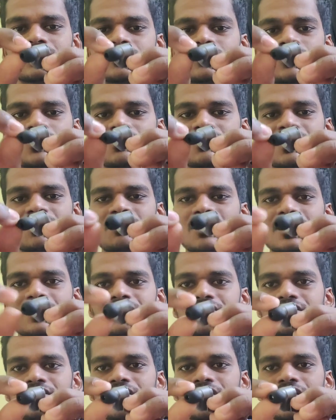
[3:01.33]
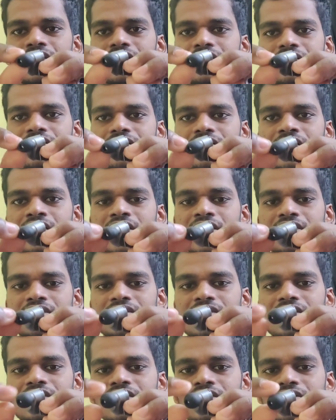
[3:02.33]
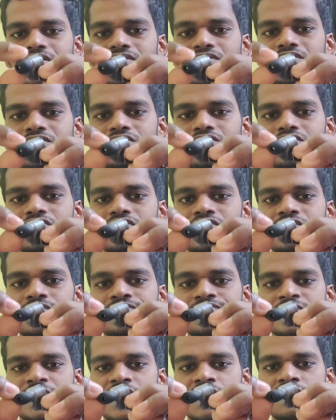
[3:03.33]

doesn't provide better seal at all. You need to